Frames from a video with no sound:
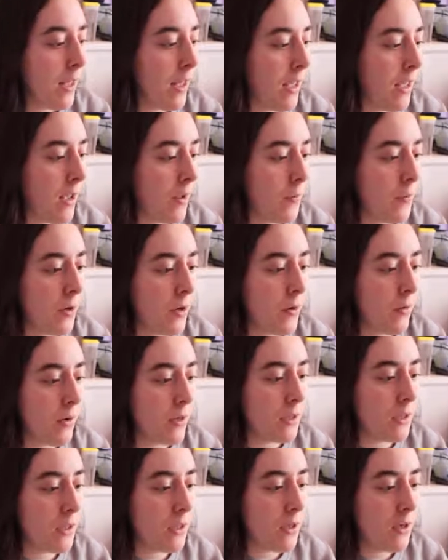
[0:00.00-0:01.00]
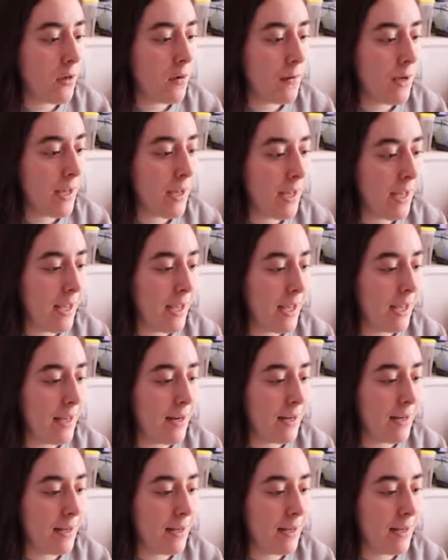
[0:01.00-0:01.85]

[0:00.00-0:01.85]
And we're going to go ahead